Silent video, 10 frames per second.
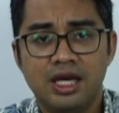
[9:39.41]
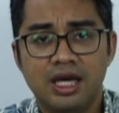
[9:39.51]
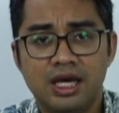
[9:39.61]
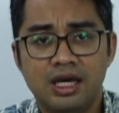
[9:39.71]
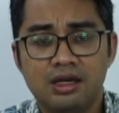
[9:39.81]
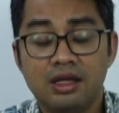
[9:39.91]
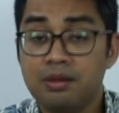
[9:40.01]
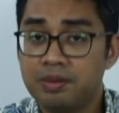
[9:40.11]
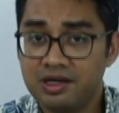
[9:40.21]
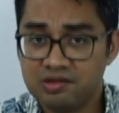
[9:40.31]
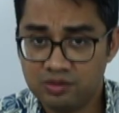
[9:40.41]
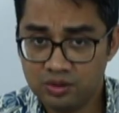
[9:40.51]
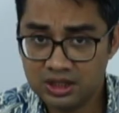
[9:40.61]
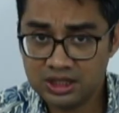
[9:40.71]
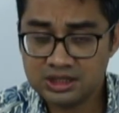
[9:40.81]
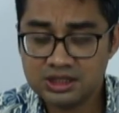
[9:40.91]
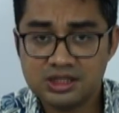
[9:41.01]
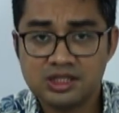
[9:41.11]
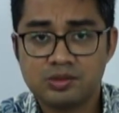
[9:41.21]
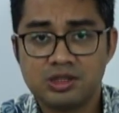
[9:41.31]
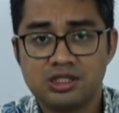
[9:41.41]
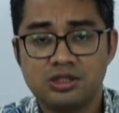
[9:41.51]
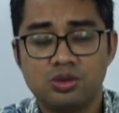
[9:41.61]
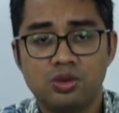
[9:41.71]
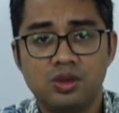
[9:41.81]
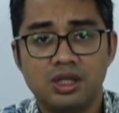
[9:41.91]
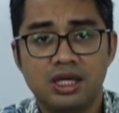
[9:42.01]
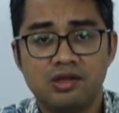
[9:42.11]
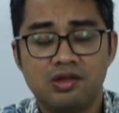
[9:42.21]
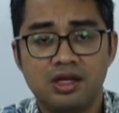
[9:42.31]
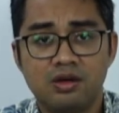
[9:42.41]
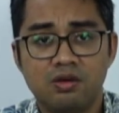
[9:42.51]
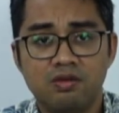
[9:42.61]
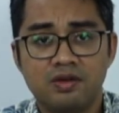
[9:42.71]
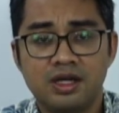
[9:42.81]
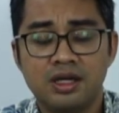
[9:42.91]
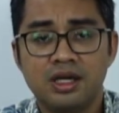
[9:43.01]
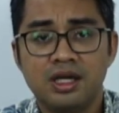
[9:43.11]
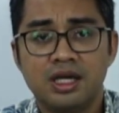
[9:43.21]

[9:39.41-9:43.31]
And in the past few years, since President Jokowi has taken over,